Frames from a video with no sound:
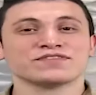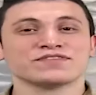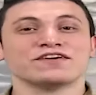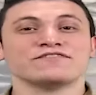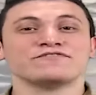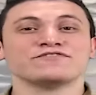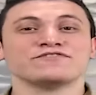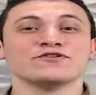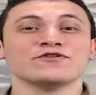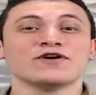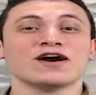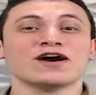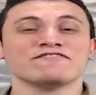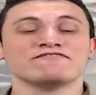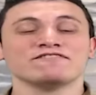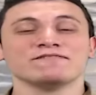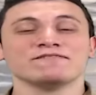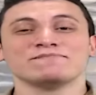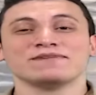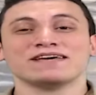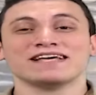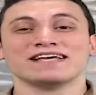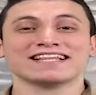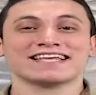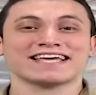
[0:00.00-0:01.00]
if you have a
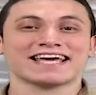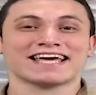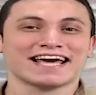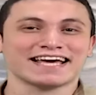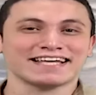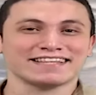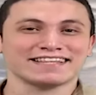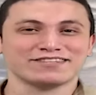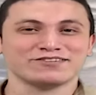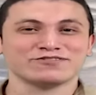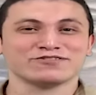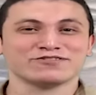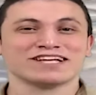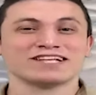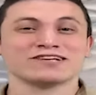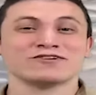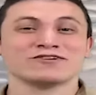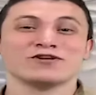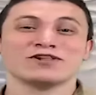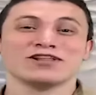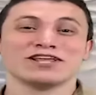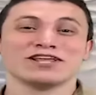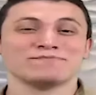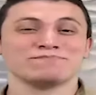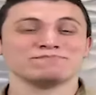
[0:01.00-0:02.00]
male cat, you can
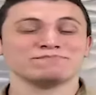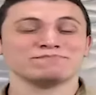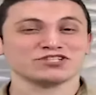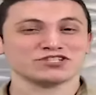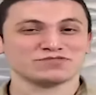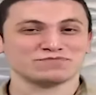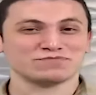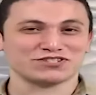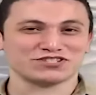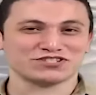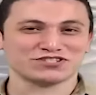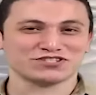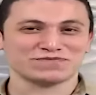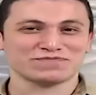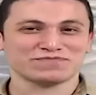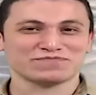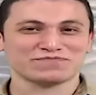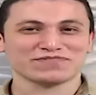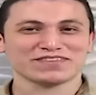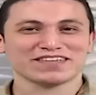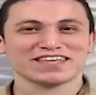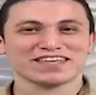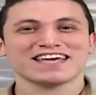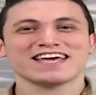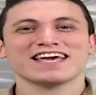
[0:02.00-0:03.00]
call him Mishmish.
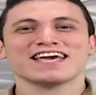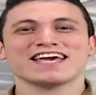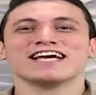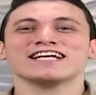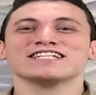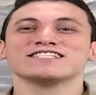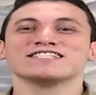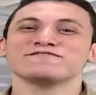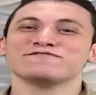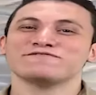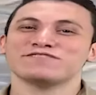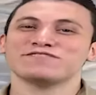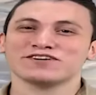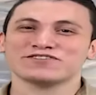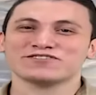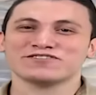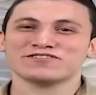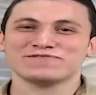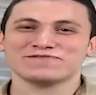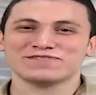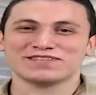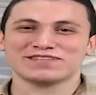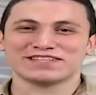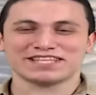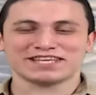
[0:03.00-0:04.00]
It's a very
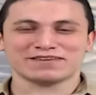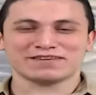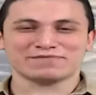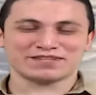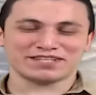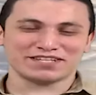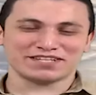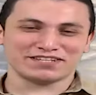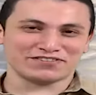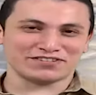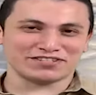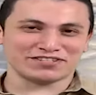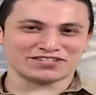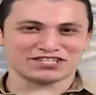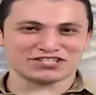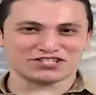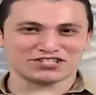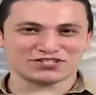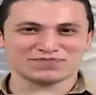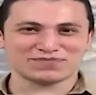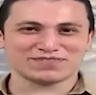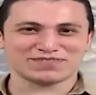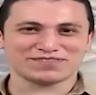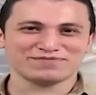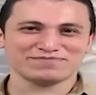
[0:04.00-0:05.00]
common name here in
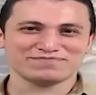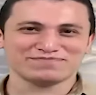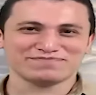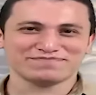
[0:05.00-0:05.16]
Egypt.